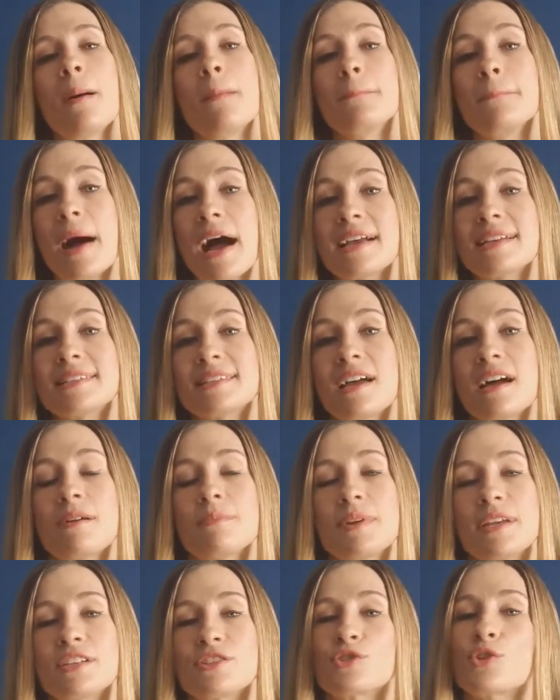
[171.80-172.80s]

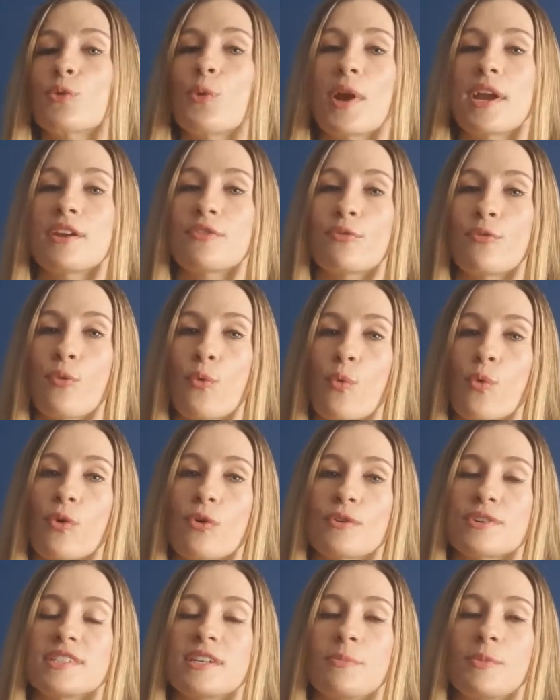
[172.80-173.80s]
MySomm is great
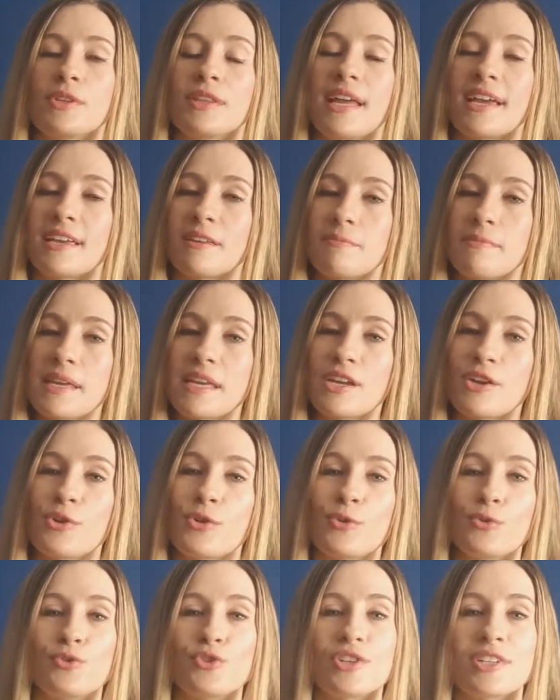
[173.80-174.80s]
for someone like me
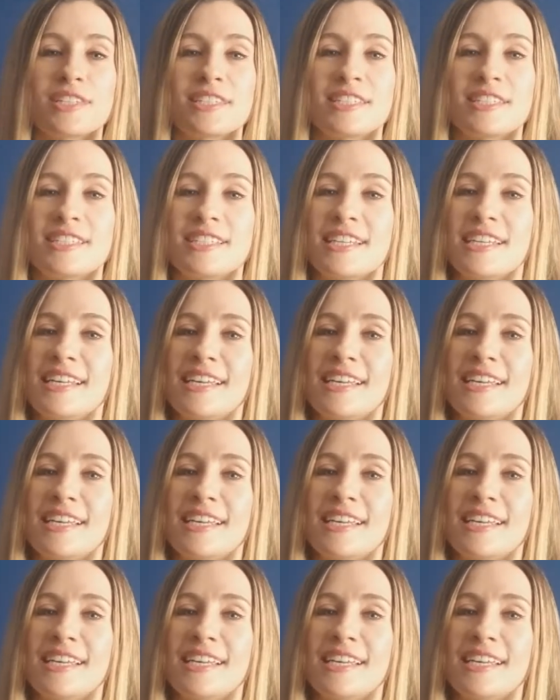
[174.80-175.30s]
who just